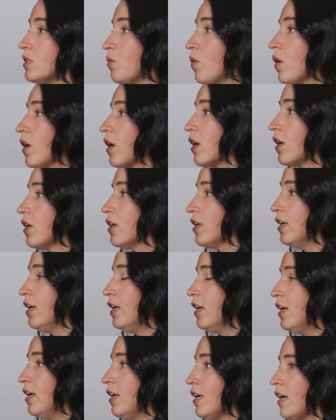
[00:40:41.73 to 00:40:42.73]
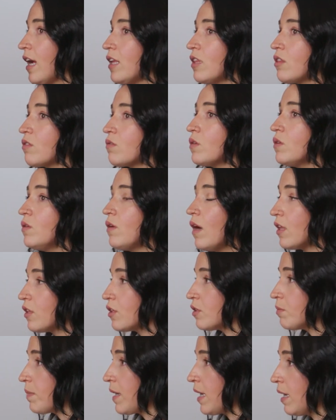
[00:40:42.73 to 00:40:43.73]
word and through
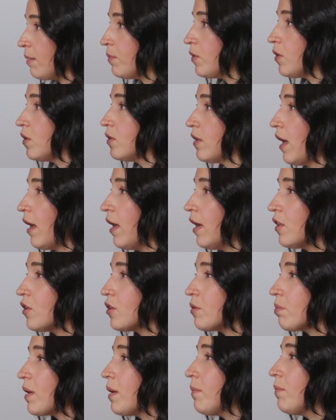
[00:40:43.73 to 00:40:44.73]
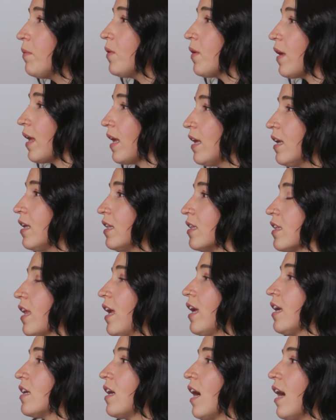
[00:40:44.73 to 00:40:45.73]
other people. Let other people in.
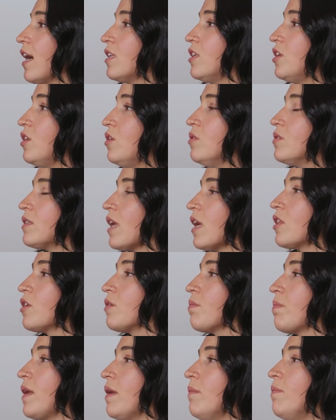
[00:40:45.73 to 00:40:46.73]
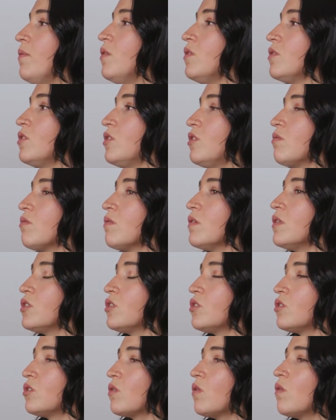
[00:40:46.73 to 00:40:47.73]
Let God use other people to
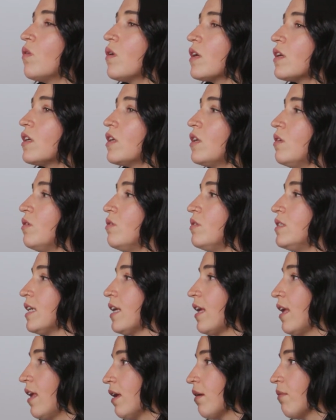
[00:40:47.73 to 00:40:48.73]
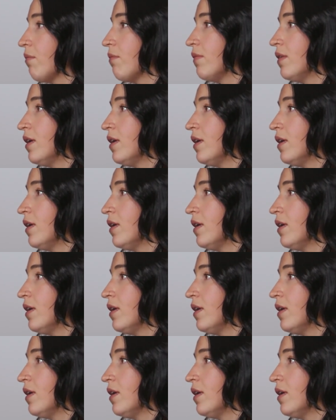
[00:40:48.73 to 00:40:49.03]
restore you to him.